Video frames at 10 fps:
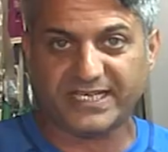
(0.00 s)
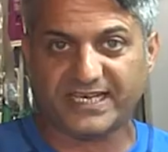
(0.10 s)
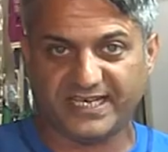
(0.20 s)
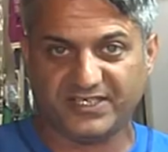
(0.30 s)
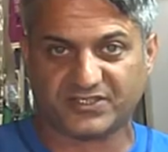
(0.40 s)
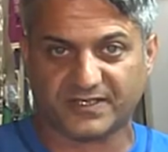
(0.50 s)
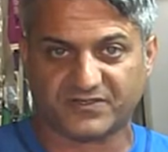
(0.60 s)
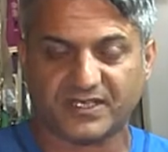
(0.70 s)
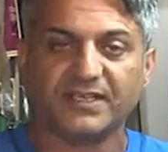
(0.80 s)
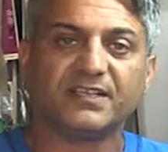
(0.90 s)

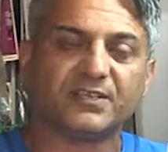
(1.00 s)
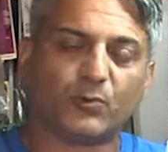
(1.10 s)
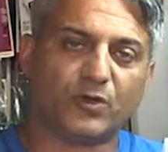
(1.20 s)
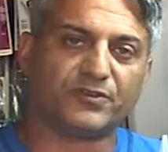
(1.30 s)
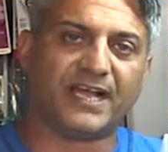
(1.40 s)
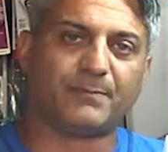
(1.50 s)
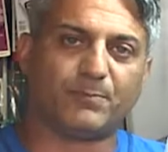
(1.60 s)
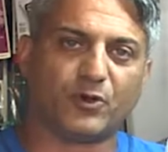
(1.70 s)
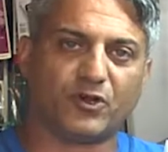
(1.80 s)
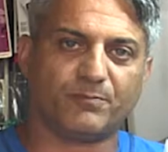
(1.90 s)
adhesives that will not
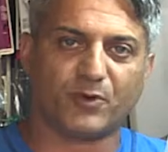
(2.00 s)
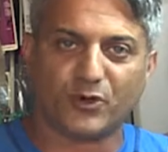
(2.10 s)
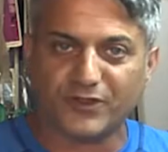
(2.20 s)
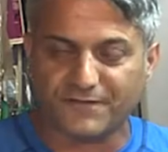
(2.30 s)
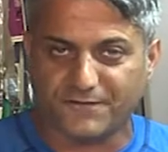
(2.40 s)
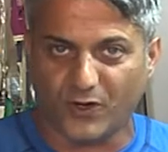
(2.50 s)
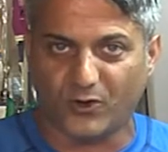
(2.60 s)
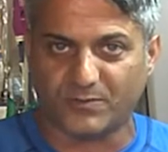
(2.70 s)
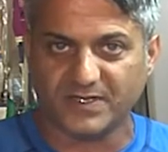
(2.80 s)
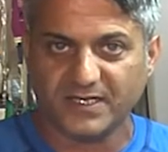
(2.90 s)
burn the
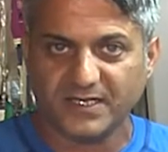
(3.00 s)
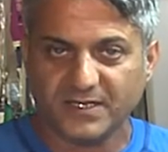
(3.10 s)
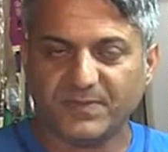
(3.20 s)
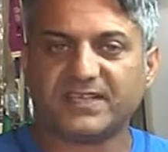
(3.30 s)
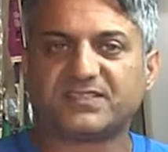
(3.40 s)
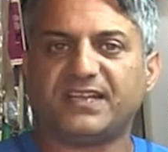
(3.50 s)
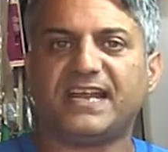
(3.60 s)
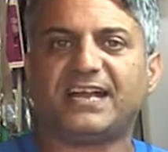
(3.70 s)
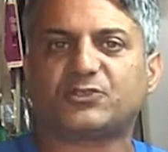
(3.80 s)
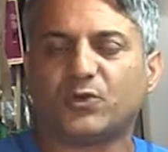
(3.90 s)
foam because of the
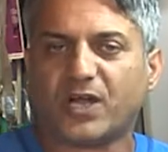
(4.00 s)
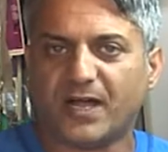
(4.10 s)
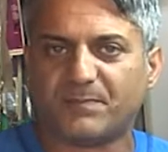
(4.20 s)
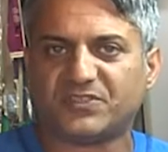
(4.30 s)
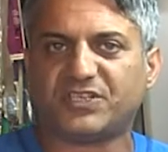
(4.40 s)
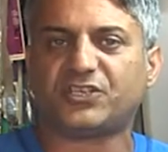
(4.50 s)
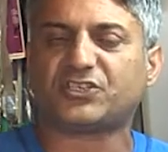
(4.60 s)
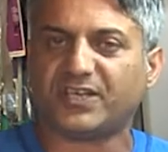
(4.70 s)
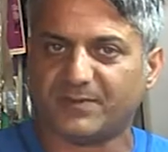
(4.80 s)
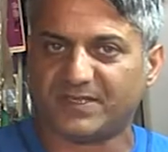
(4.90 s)
natural
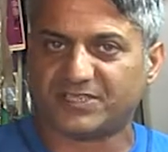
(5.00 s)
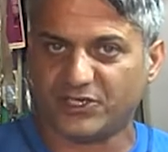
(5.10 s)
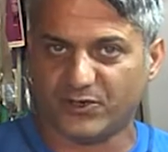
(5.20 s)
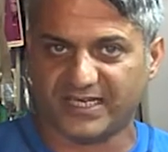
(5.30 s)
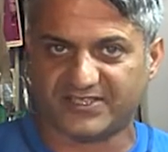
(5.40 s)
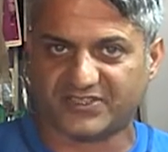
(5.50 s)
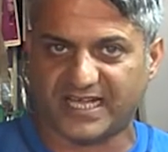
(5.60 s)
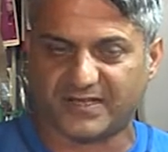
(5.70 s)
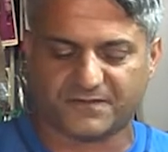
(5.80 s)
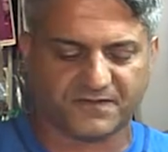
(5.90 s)
composition of the material
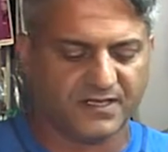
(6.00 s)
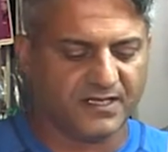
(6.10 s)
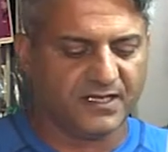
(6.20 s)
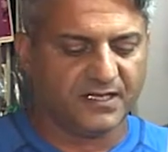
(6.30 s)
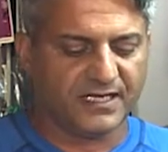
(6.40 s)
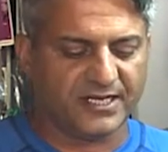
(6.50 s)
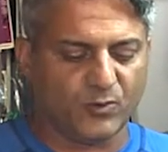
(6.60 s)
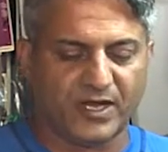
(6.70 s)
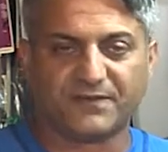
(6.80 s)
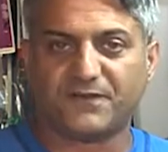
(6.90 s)
itself. Now you
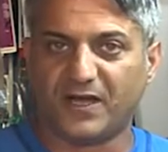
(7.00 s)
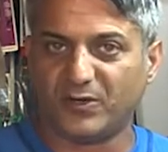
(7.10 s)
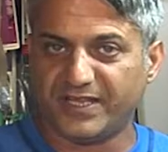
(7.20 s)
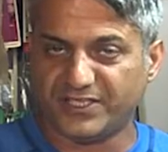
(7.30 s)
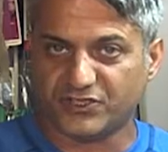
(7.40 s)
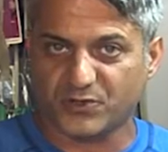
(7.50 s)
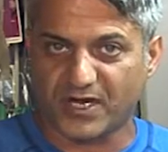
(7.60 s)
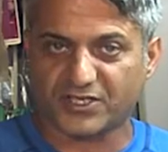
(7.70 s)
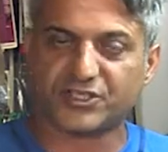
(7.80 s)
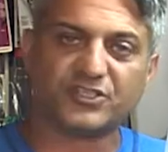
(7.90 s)
want to follow the
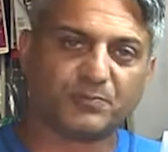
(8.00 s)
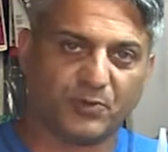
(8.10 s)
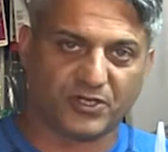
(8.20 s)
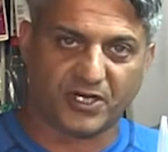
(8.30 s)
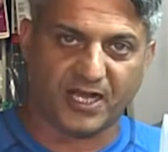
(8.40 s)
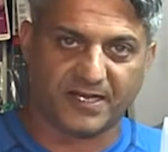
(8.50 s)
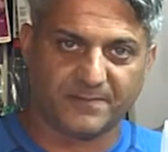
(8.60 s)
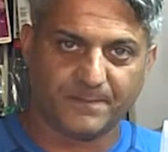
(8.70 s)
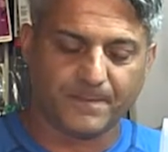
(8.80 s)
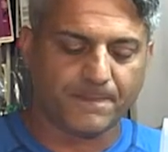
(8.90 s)
instructions, put it
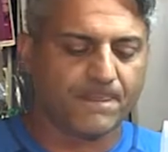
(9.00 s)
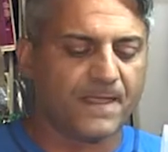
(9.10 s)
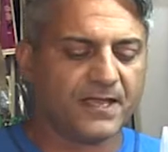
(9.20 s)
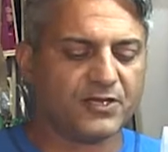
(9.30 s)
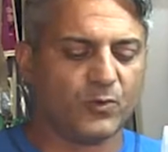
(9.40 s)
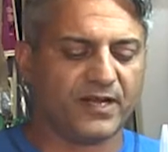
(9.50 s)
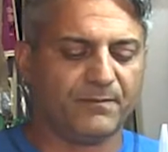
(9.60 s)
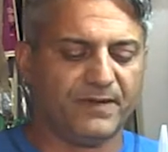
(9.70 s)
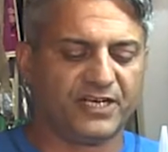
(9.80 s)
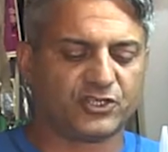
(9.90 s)
on. You want to
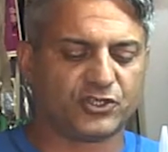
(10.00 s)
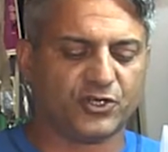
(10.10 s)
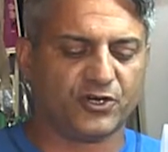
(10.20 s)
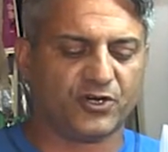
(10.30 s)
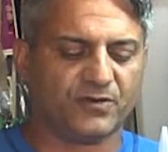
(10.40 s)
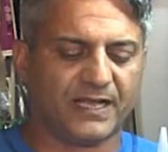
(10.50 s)
make sure,